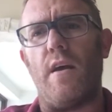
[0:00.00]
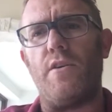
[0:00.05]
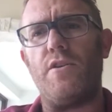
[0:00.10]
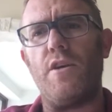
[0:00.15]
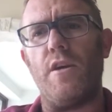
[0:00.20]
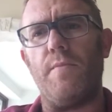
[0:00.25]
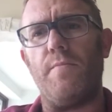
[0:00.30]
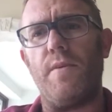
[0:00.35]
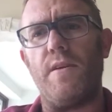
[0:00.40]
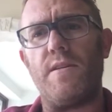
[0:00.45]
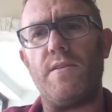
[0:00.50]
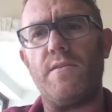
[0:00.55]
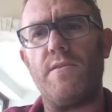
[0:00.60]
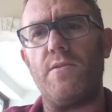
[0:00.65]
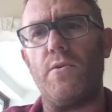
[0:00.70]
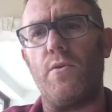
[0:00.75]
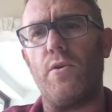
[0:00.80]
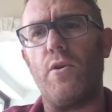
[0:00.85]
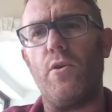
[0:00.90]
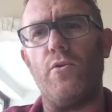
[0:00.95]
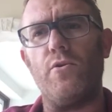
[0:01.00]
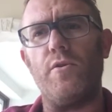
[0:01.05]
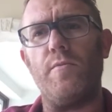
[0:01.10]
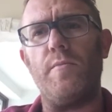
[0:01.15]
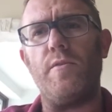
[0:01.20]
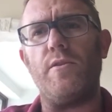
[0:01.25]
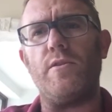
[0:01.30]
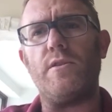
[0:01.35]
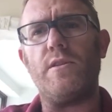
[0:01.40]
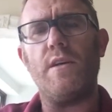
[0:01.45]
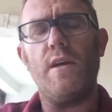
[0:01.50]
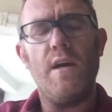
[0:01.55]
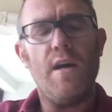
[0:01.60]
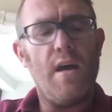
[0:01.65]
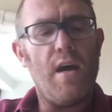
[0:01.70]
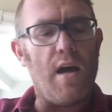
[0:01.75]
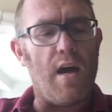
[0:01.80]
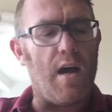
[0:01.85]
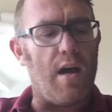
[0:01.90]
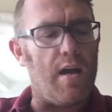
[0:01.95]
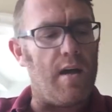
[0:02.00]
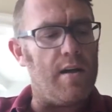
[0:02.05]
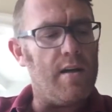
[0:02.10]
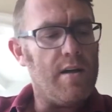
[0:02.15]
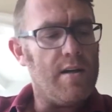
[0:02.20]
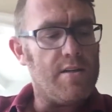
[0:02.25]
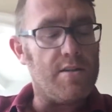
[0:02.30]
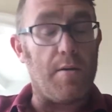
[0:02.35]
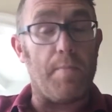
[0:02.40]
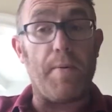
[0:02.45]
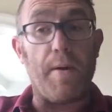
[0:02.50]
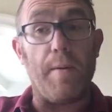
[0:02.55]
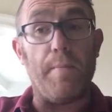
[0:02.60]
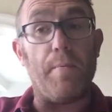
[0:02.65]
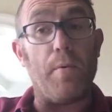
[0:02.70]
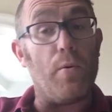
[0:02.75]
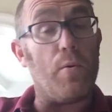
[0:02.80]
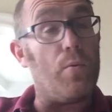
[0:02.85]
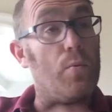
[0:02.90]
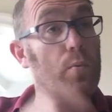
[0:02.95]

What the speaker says: cheapest sort of condiments, so people